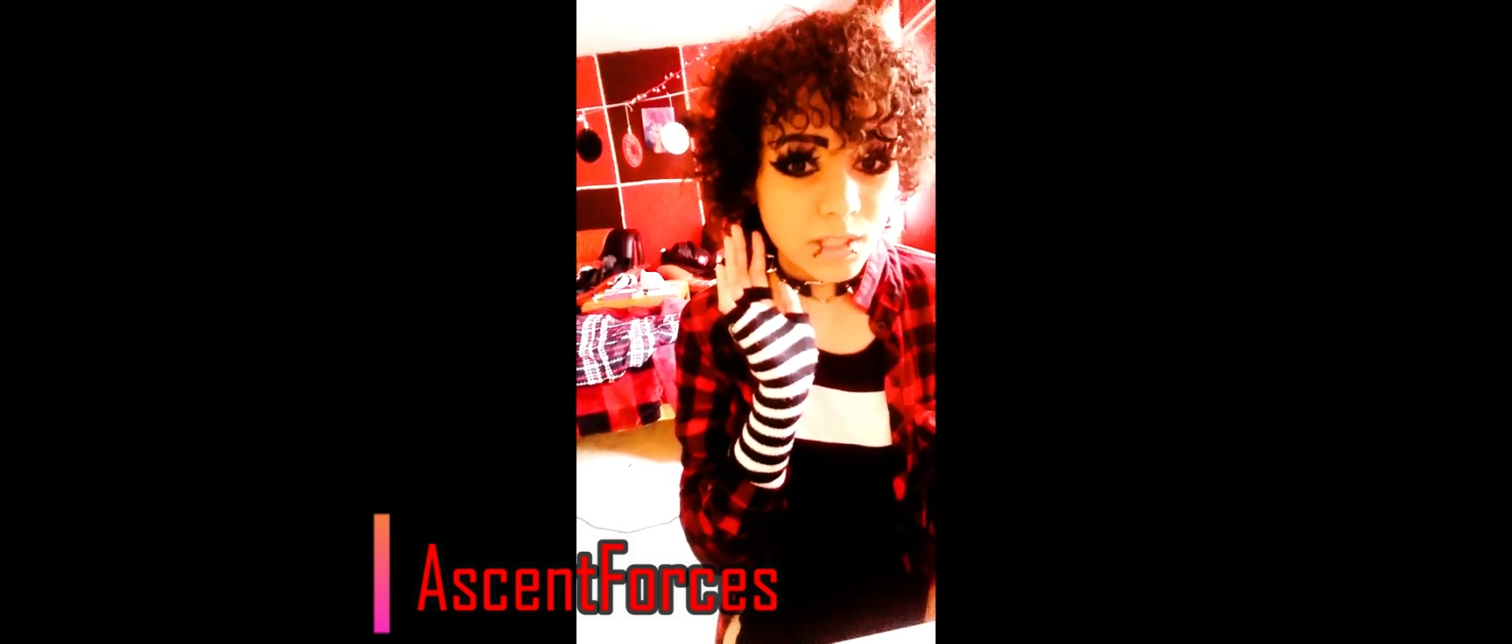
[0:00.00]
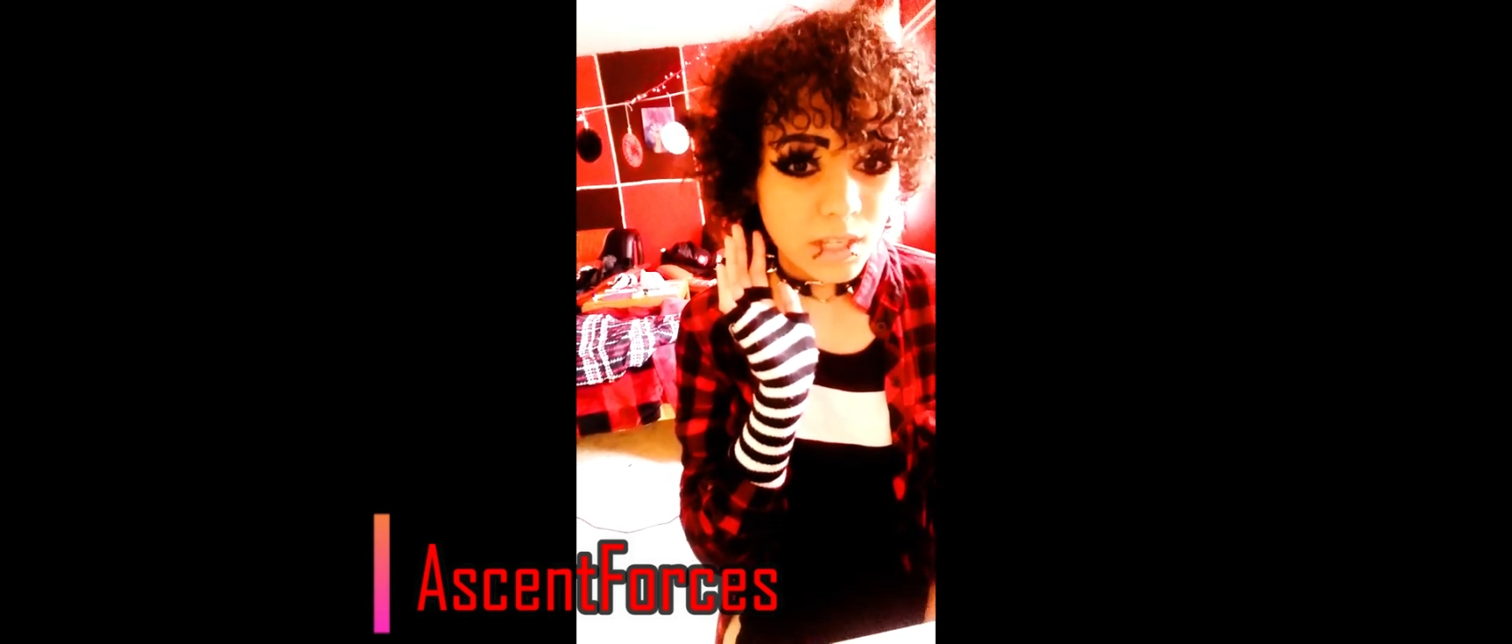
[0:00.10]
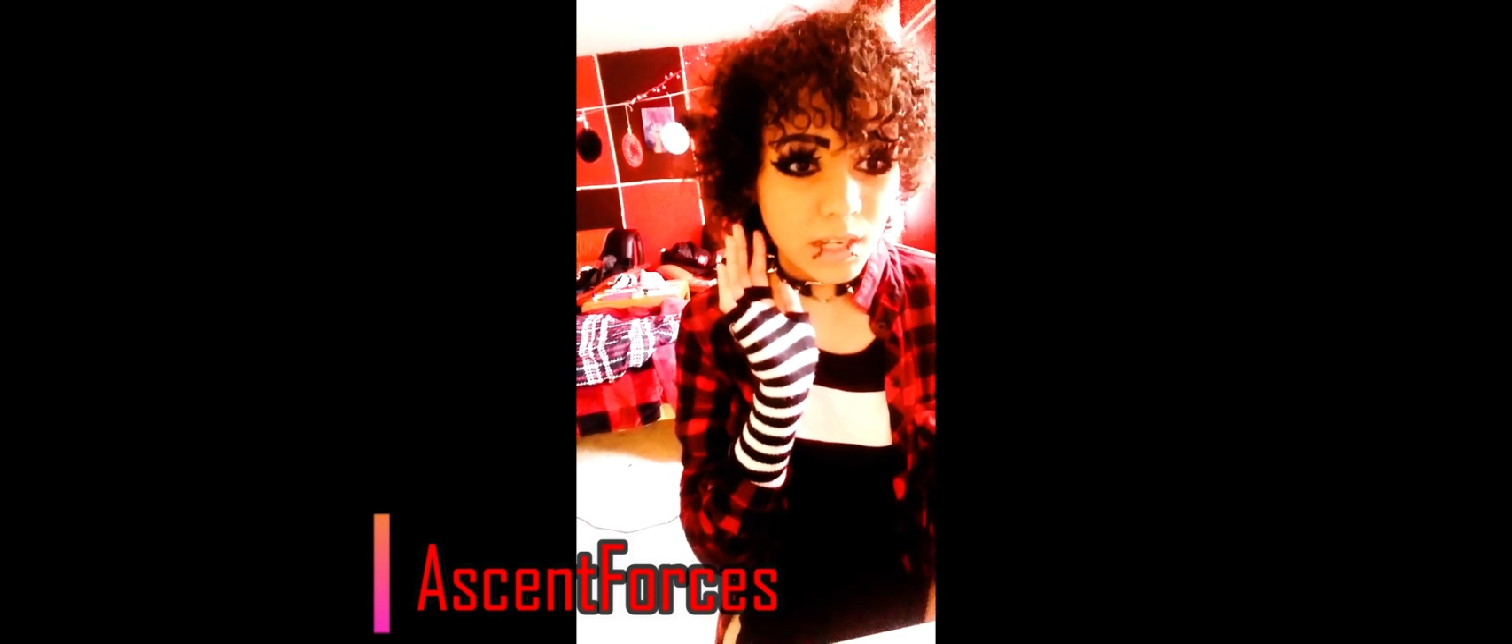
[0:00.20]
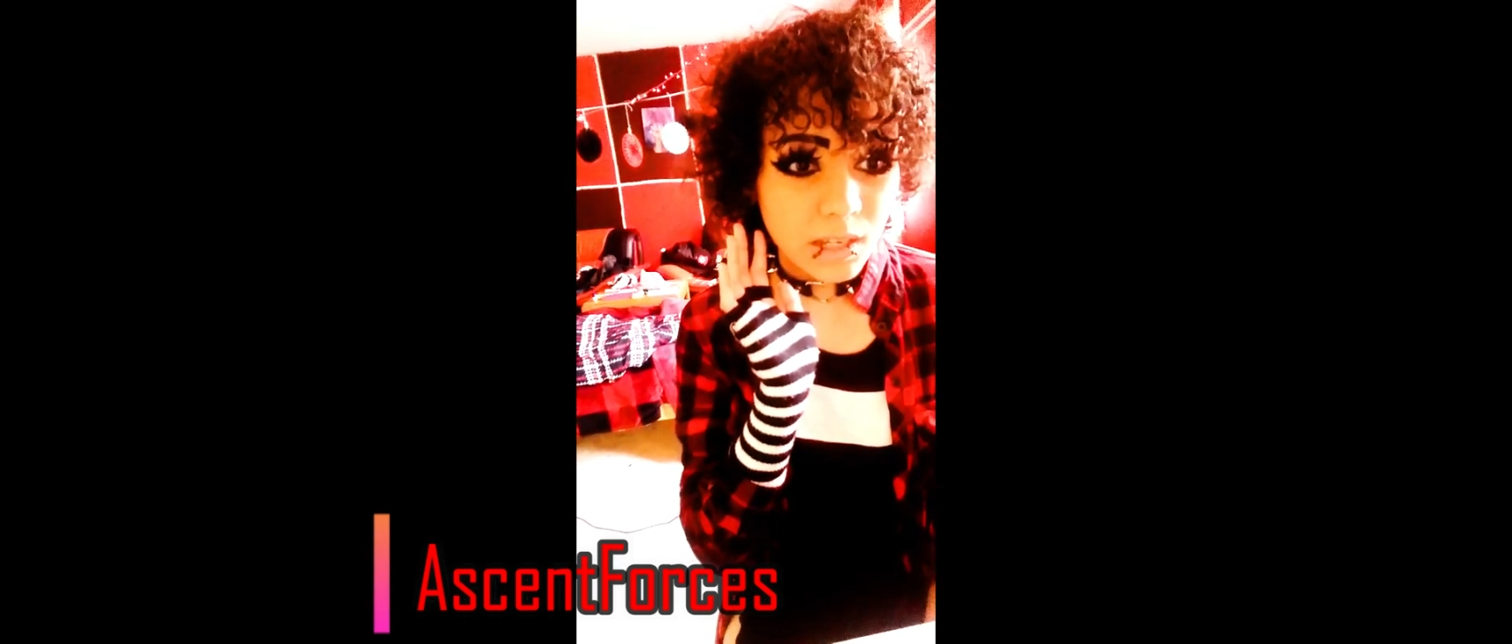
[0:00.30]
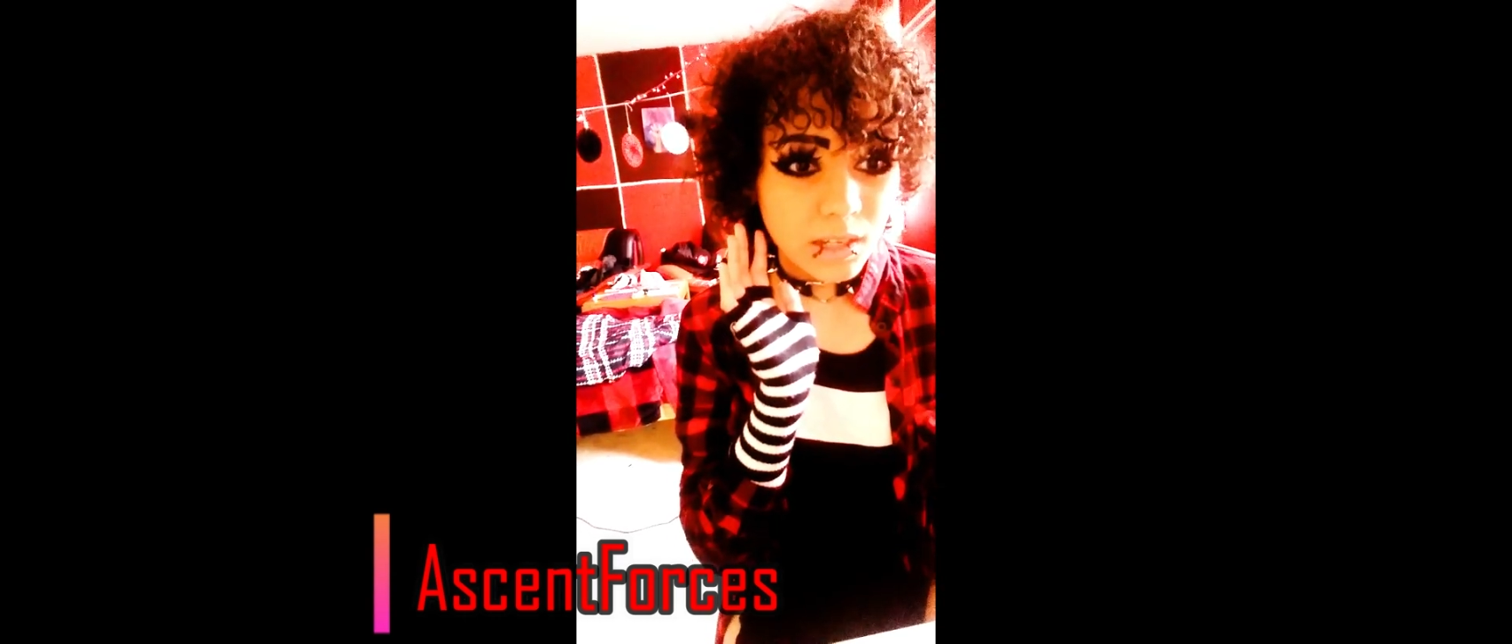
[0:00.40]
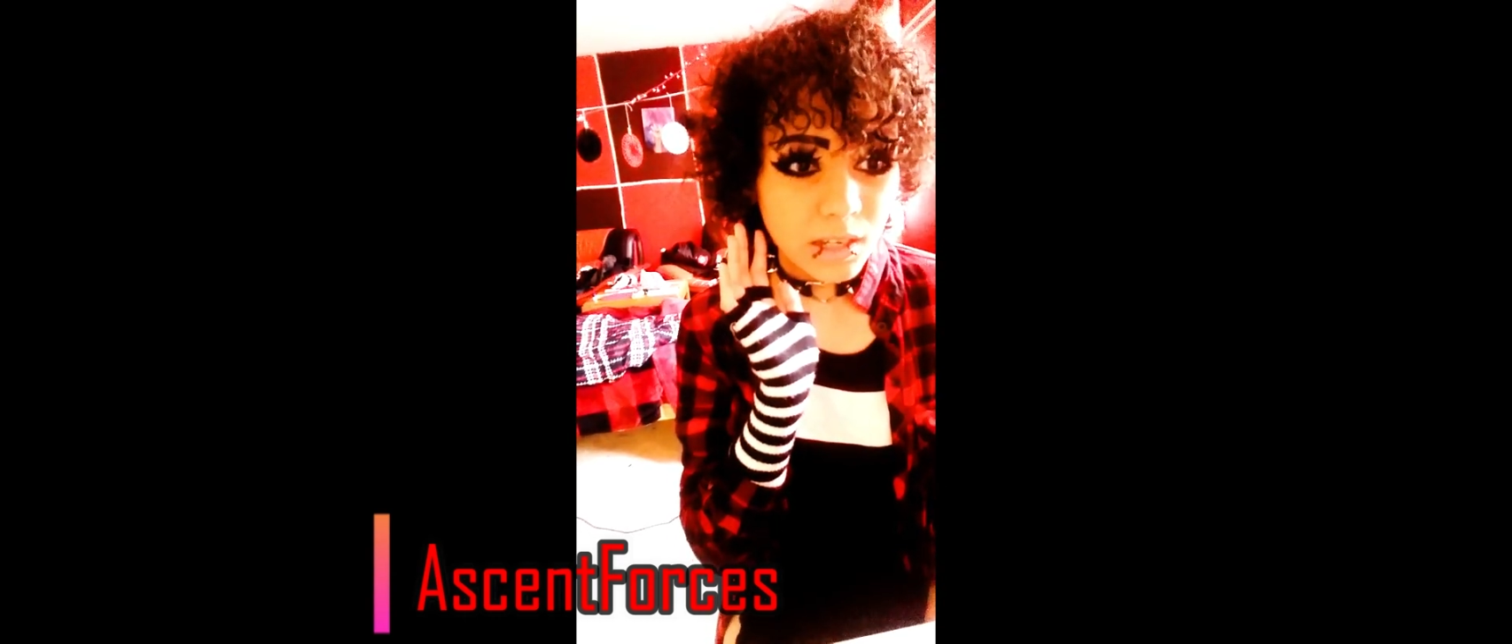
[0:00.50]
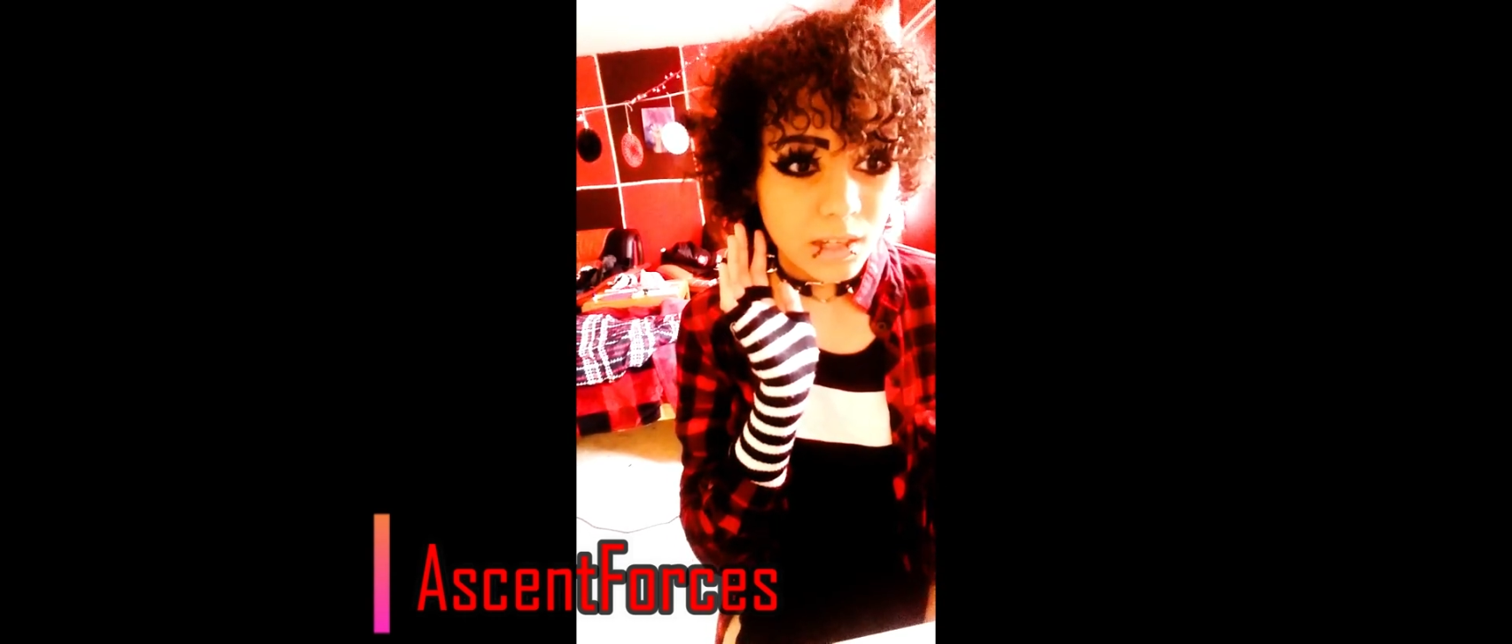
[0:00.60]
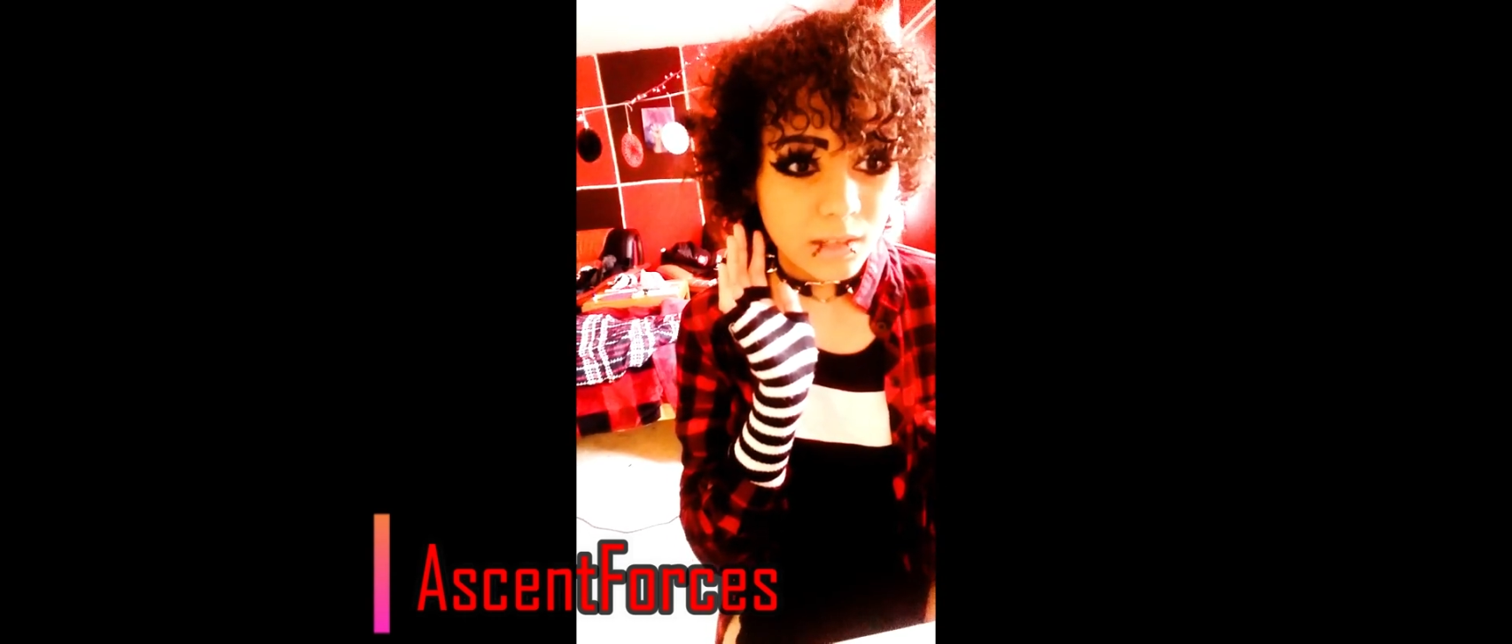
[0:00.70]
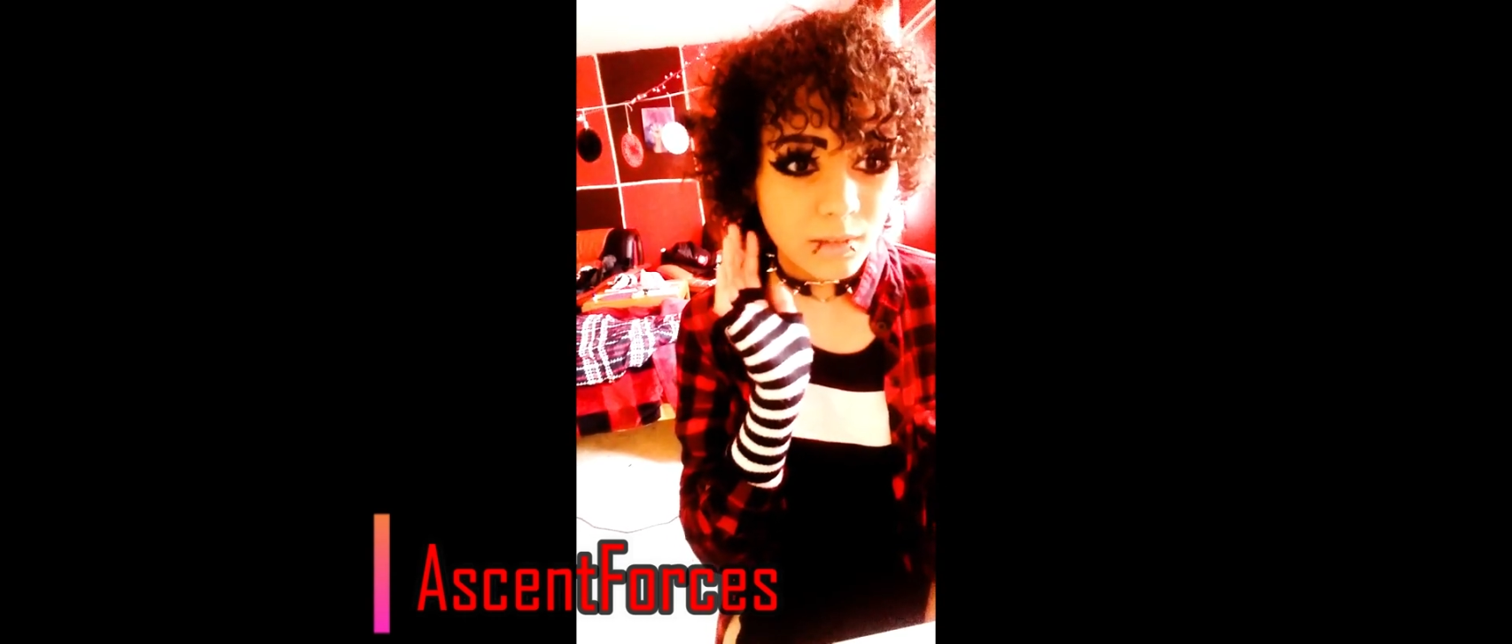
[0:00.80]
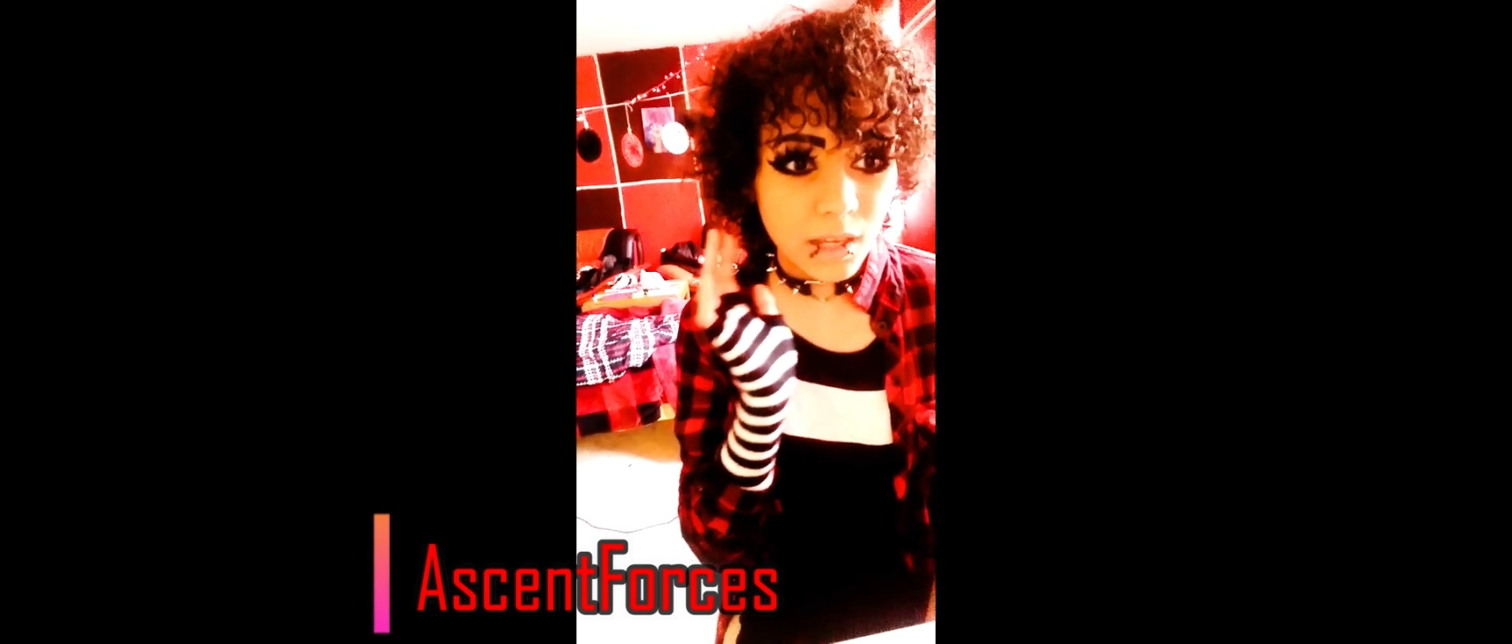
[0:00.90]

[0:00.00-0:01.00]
say